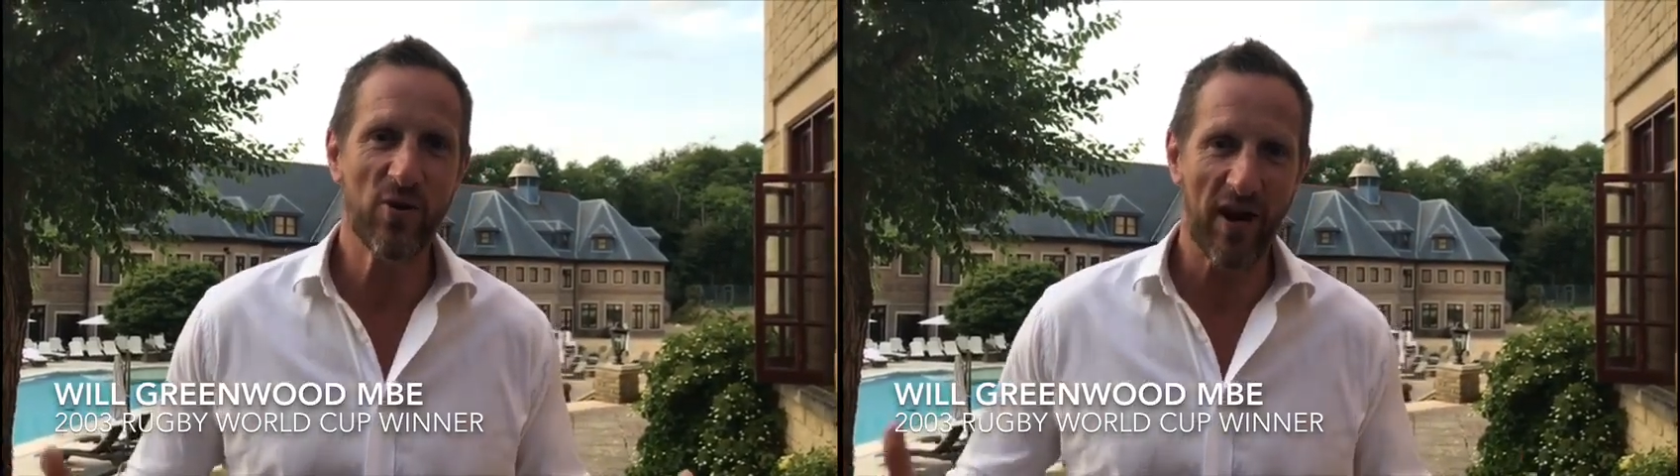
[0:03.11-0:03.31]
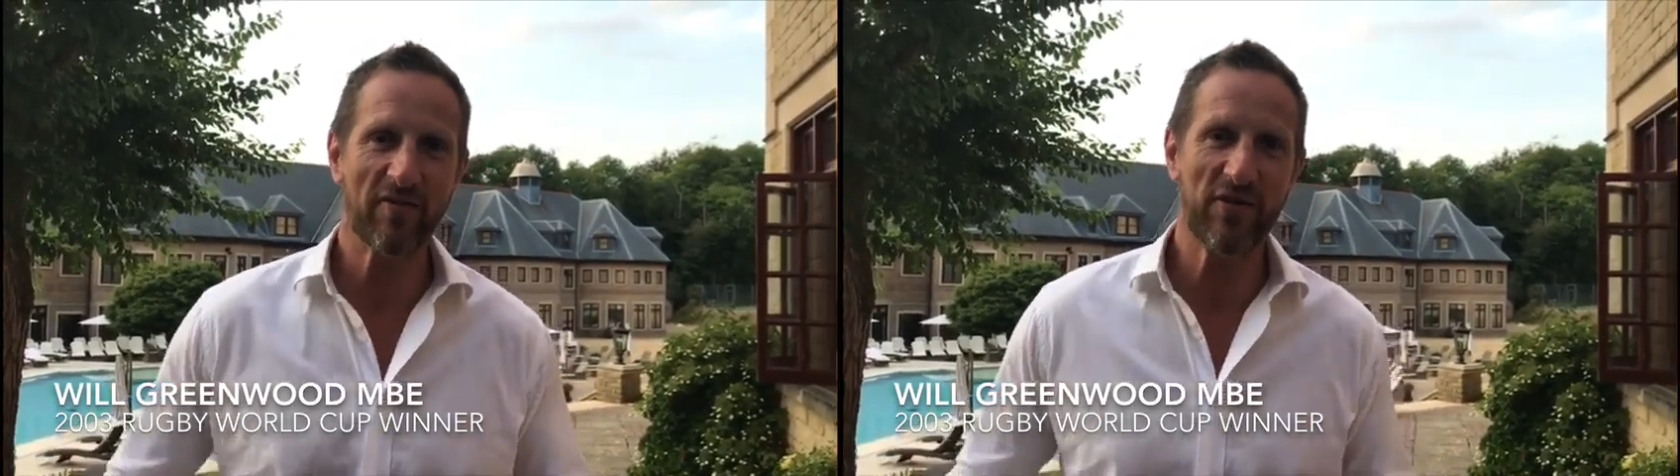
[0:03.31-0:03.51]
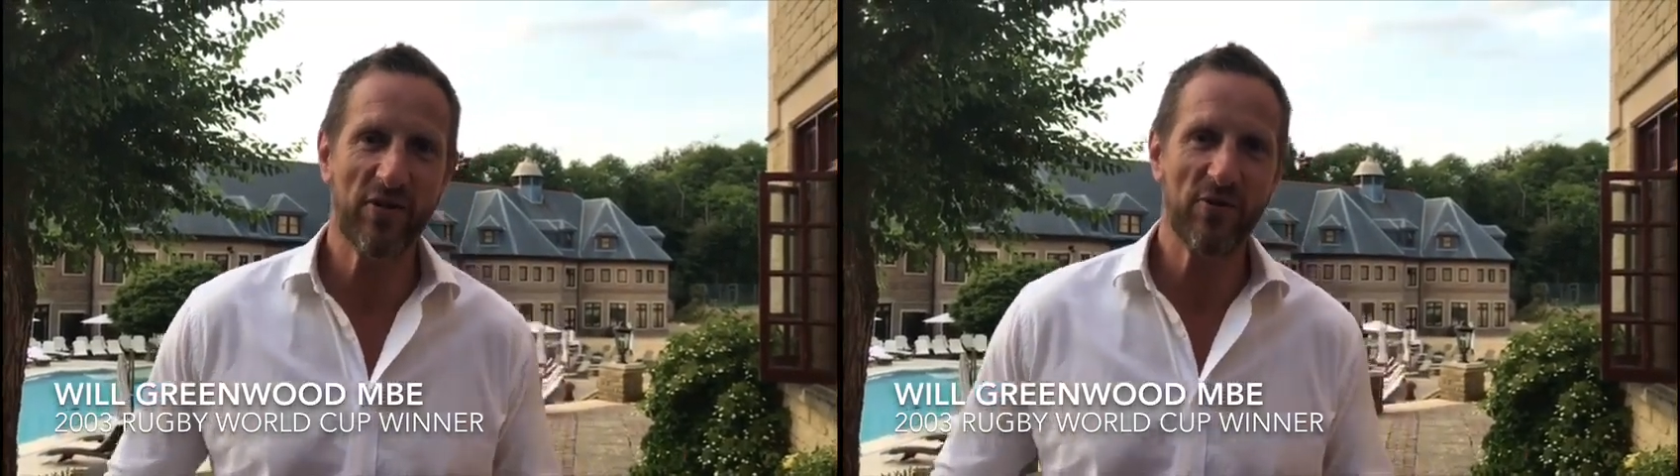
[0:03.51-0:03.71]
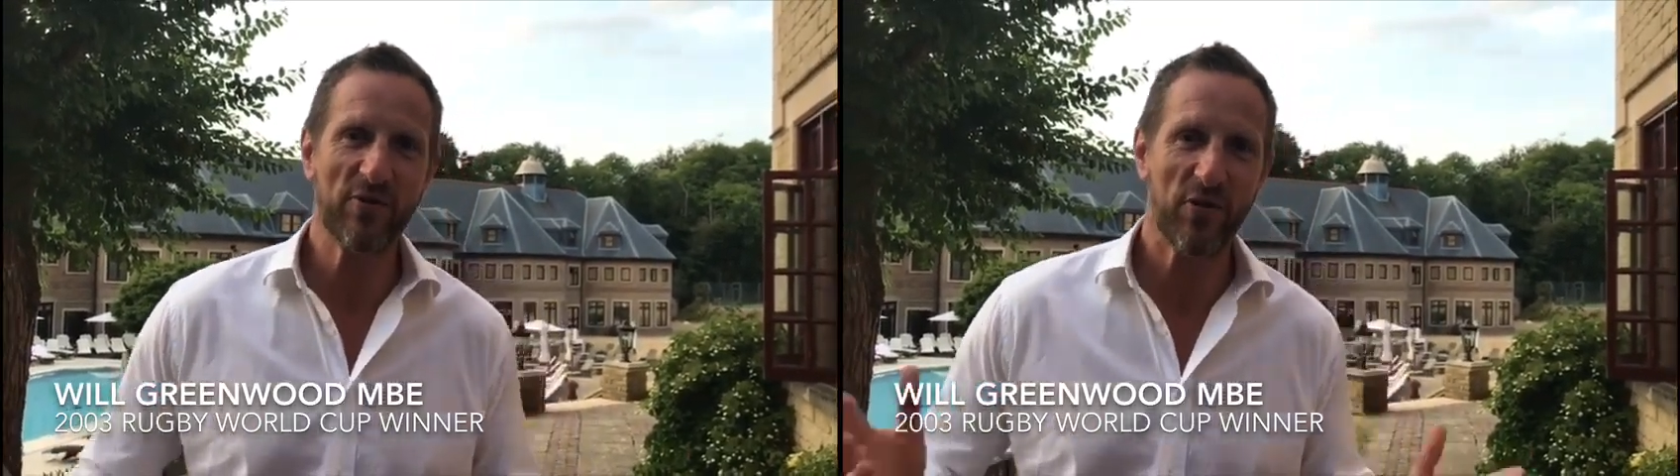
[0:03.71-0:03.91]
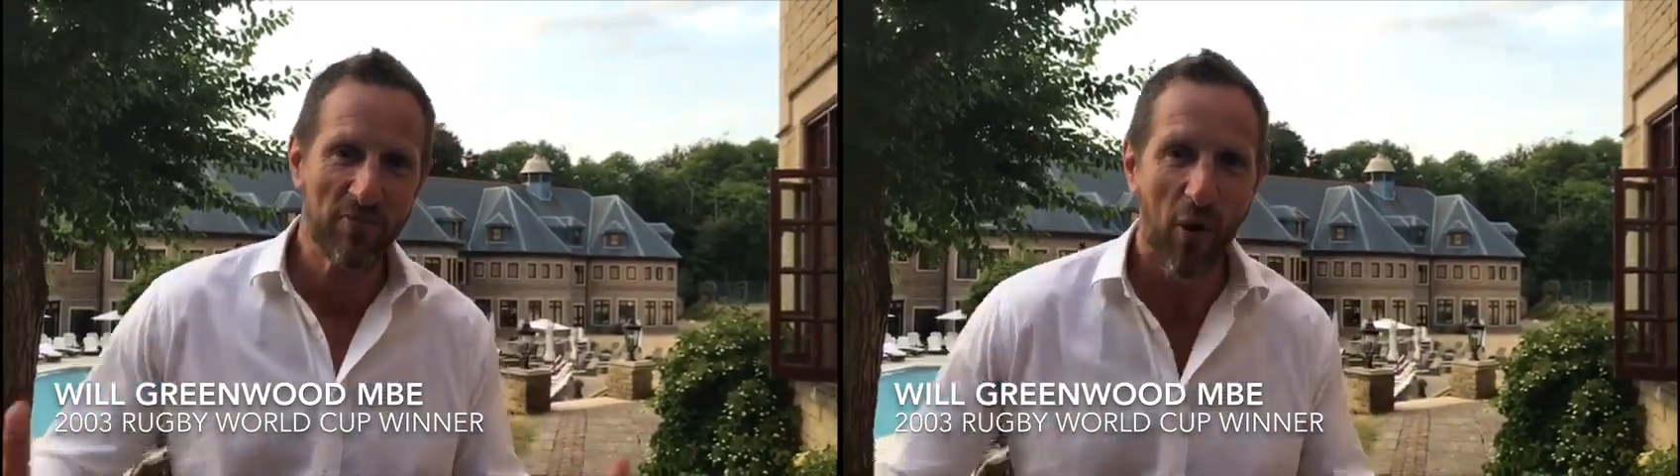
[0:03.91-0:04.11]
good
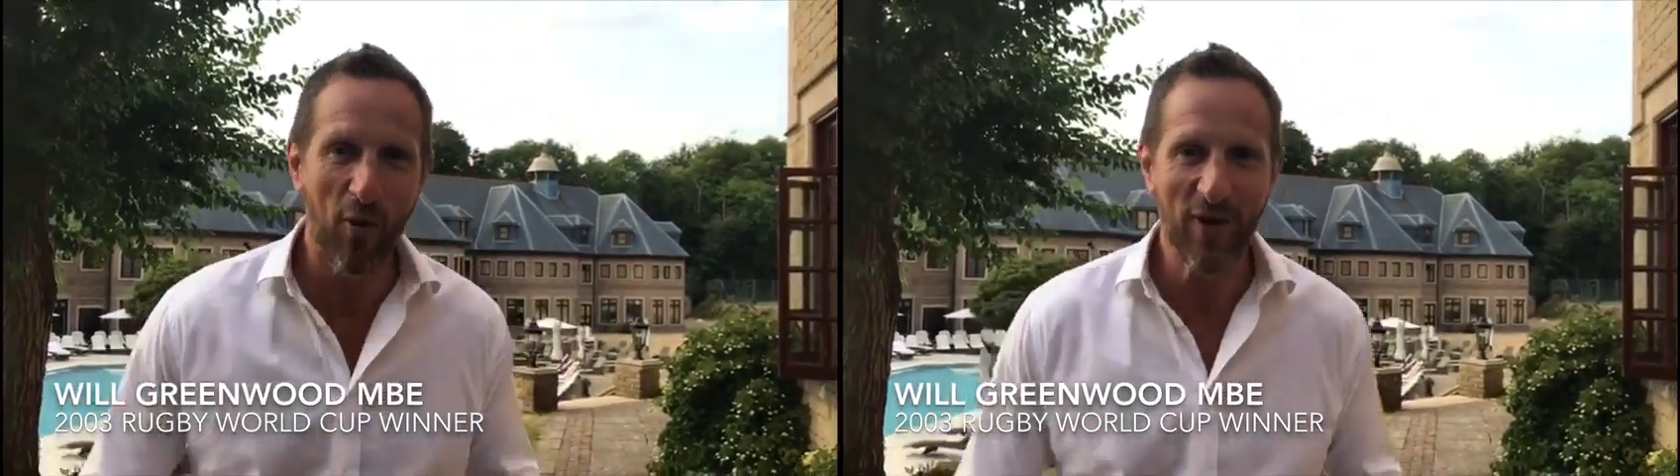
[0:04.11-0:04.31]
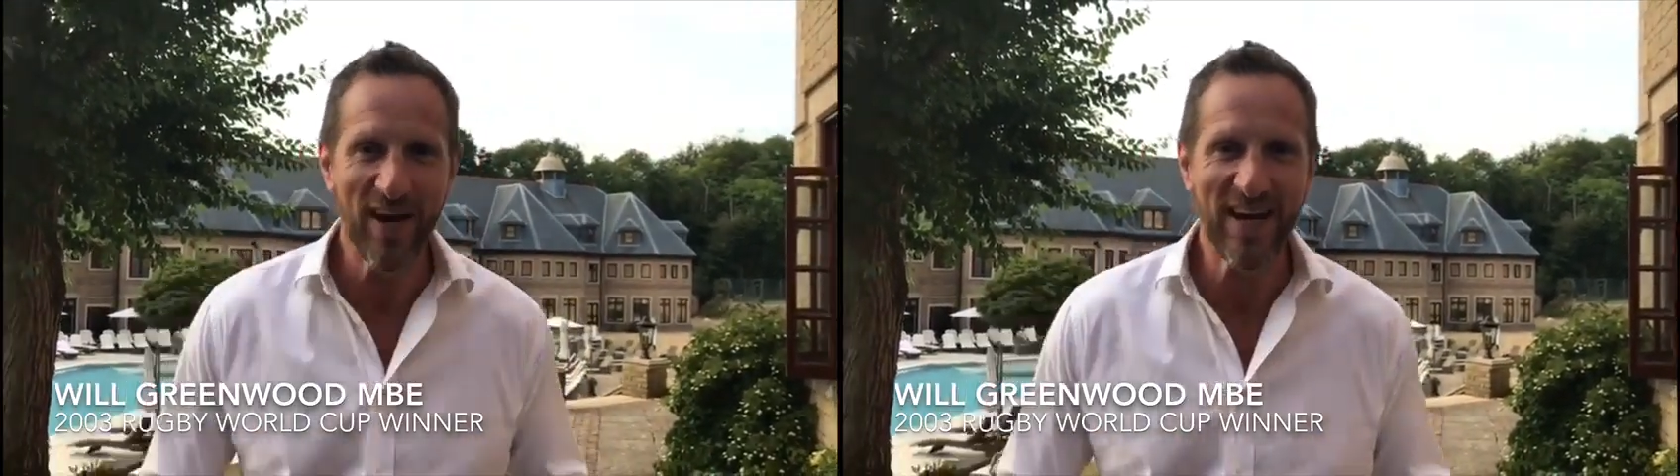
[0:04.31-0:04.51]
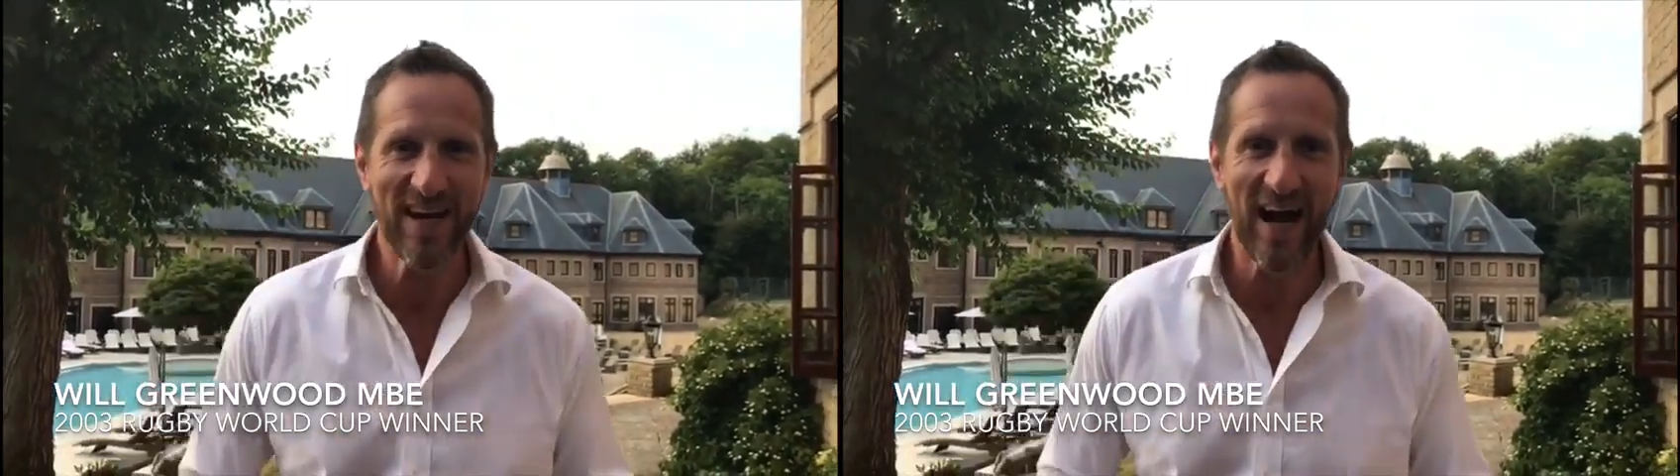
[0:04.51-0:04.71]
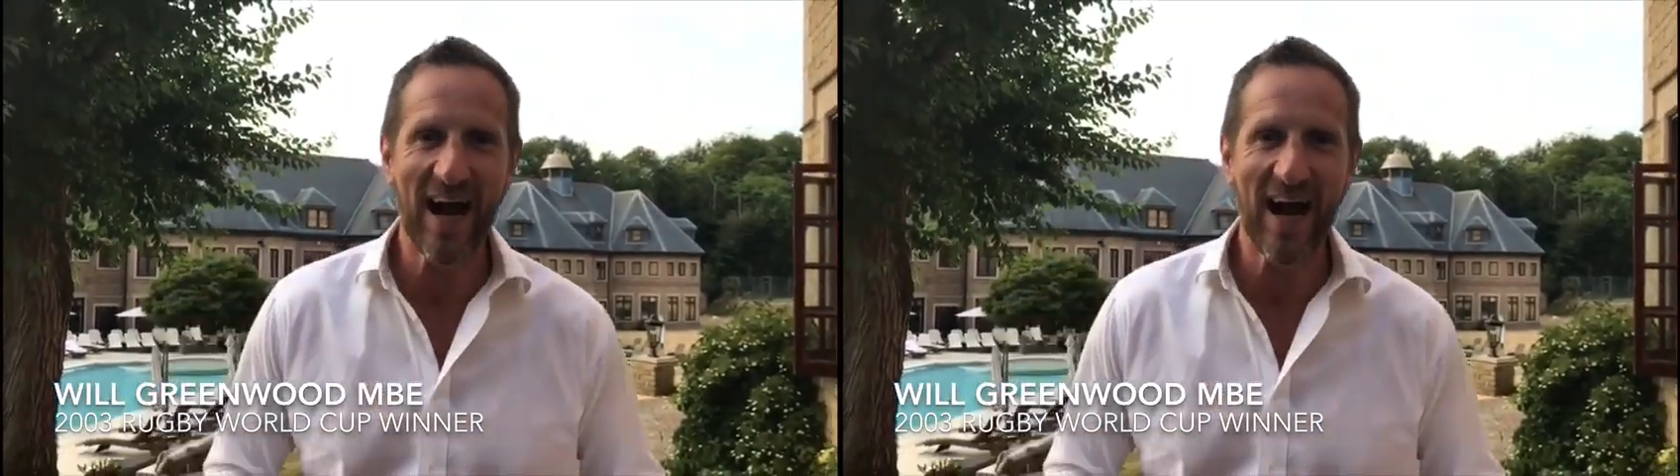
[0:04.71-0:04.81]
afternoon, good morning.